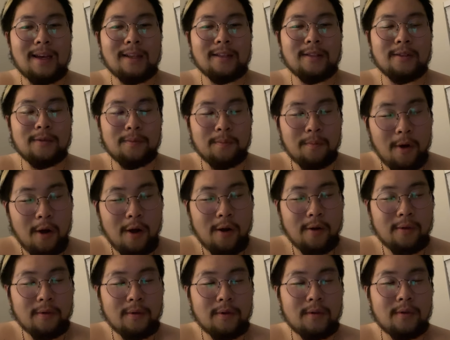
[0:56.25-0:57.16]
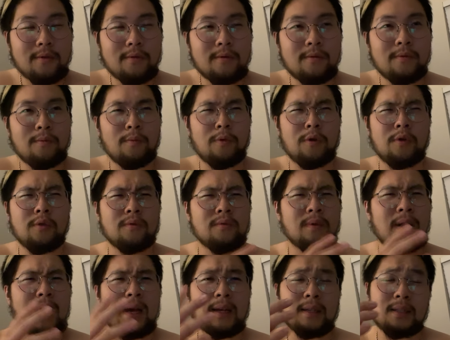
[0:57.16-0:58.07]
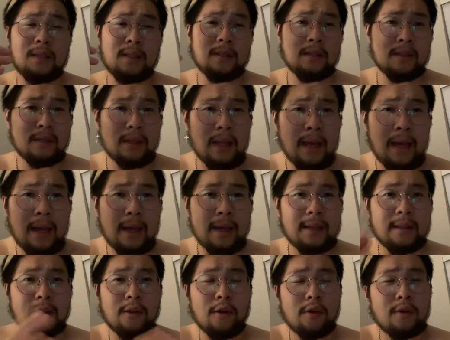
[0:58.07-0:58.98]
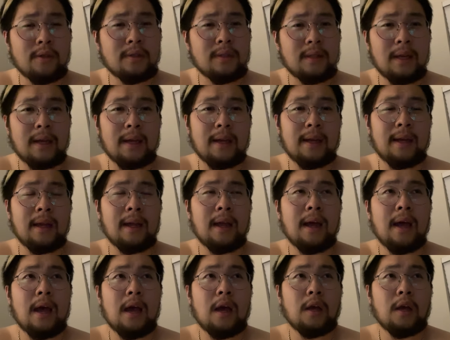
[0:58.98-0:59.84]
tomorrow, well, actually today, Thursday,